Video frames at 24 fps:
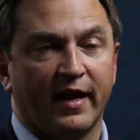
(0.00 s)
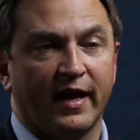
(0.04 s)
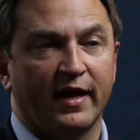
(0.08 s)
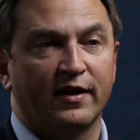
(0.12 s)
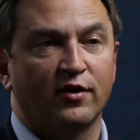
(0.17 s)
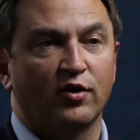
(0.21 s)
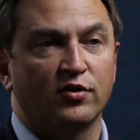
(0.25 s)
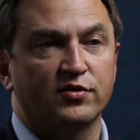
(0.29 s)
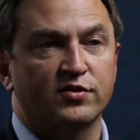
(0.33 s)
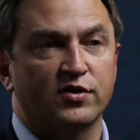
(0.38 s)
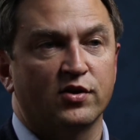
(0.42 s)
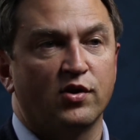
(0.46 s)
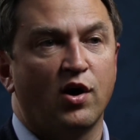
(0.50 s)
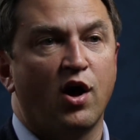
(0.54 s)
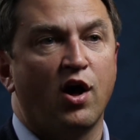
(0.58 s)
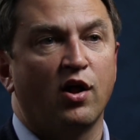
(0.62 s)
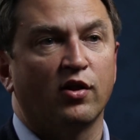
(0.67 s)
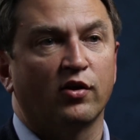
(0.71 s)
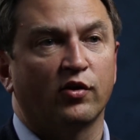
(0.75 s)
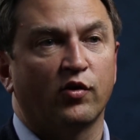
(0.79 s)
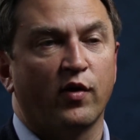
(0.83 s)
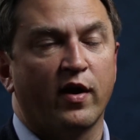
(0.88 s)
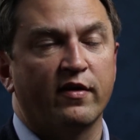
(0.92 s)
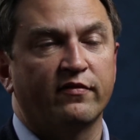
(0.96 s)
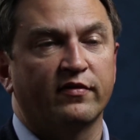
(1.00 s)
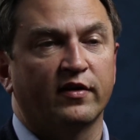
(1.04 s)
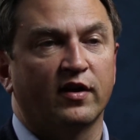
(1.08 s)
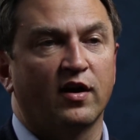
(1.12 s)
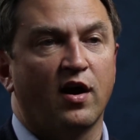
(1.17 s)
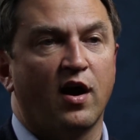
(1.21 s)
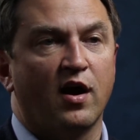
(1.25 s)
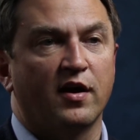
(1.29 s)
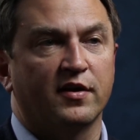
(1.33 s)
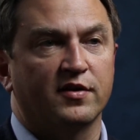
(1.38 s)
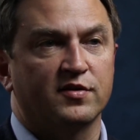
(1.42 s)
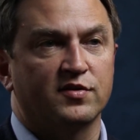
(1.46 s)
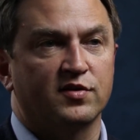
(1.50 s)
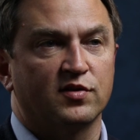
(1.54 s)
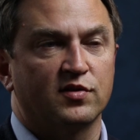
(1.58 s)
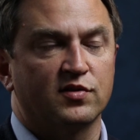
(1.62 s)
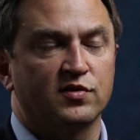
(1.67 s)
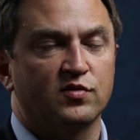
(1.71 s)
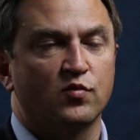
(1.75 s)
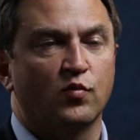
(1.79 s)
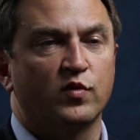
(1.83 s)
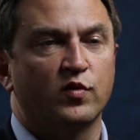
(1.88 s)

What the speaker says: and also holographic codicils,